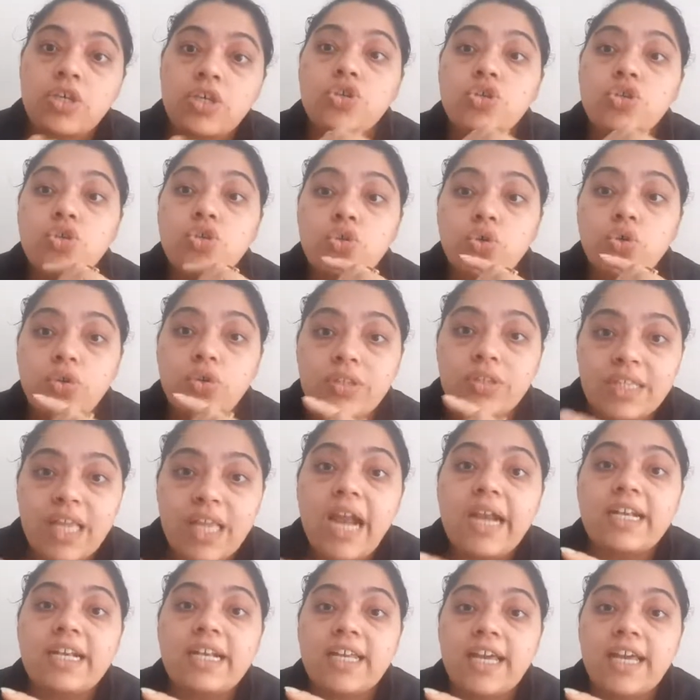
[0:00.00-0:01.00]
So
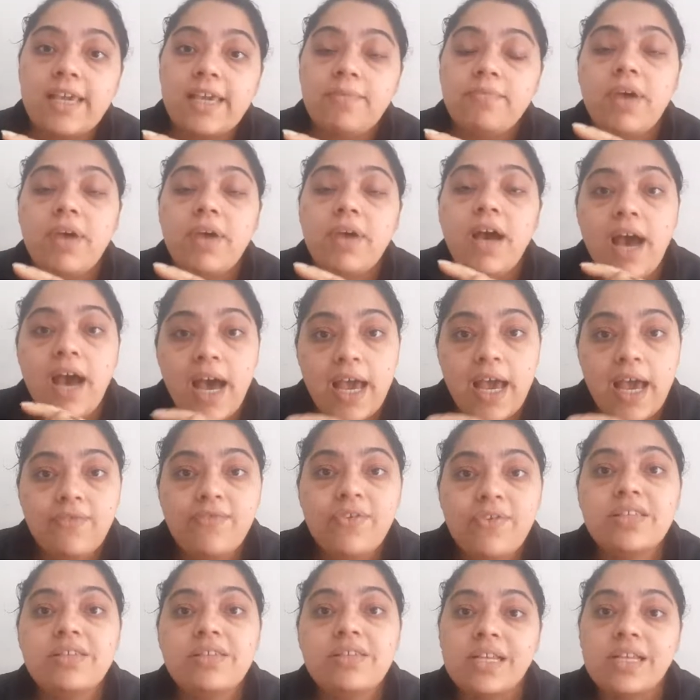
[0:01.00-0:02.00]
that time I
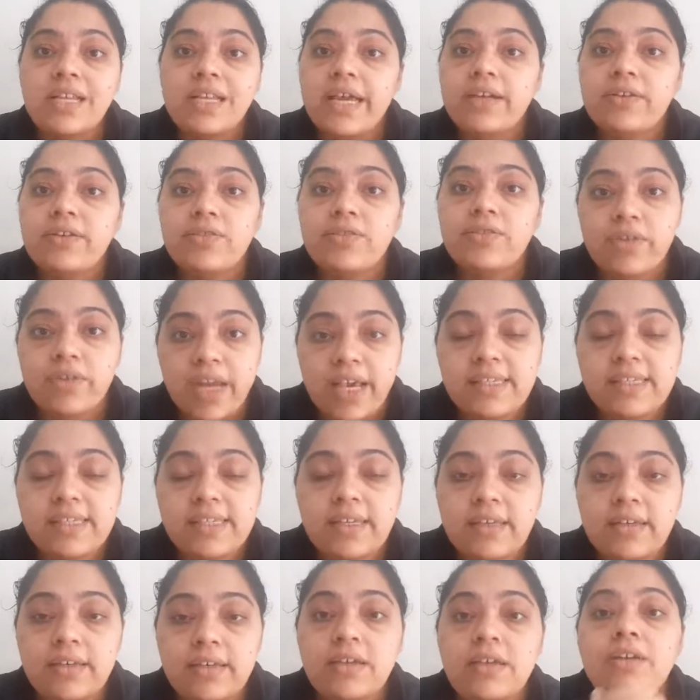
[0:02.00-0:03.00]
will select
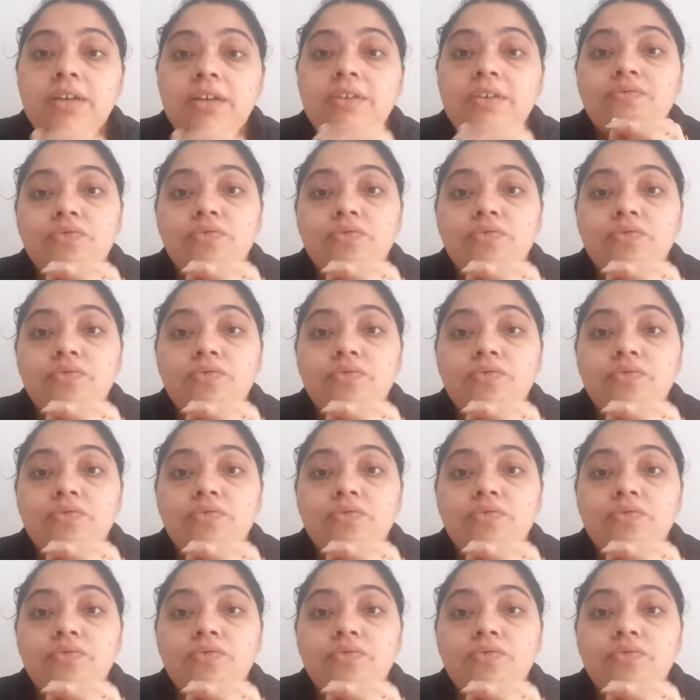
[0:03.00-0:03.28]
resin